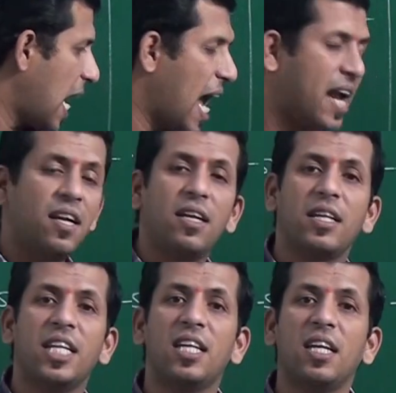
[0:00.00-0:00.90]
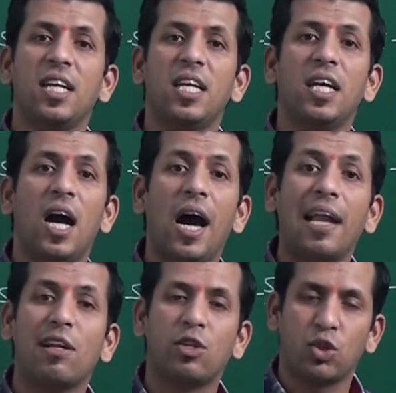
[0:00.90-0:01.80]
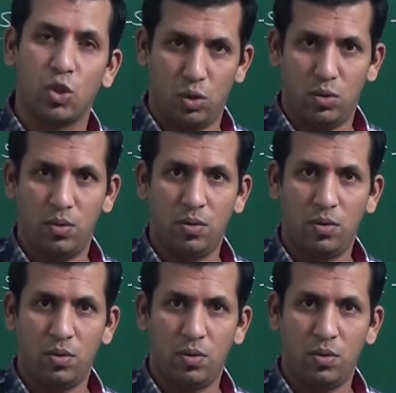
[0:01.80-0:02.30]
and degree also.